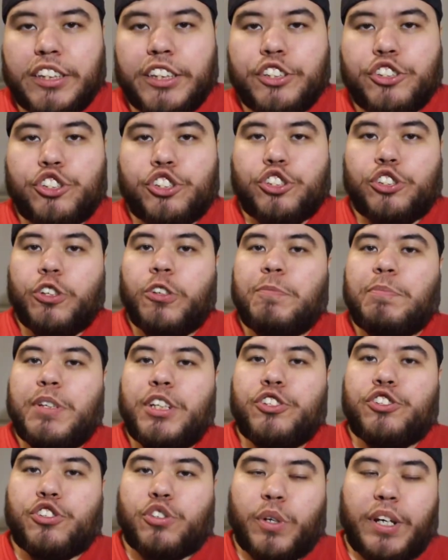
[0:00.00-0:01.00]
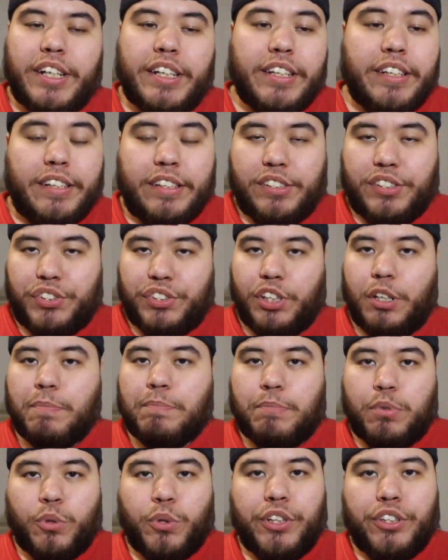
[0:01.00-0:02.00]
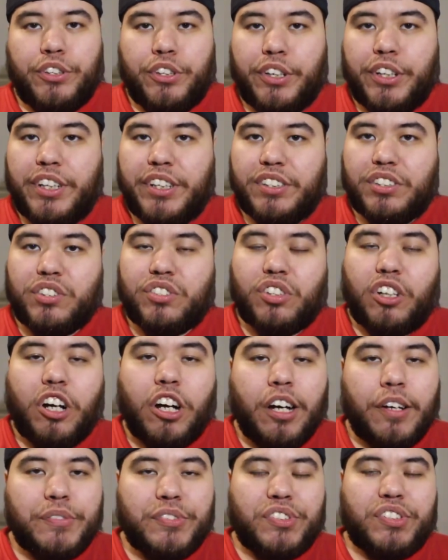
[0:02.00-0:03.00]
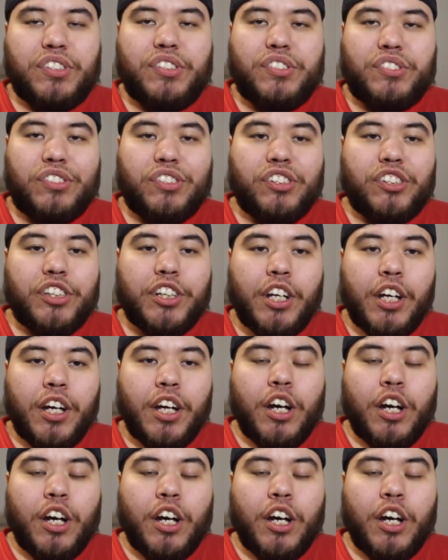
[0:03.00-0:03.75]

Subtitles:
and should be traded at some point during this offseason.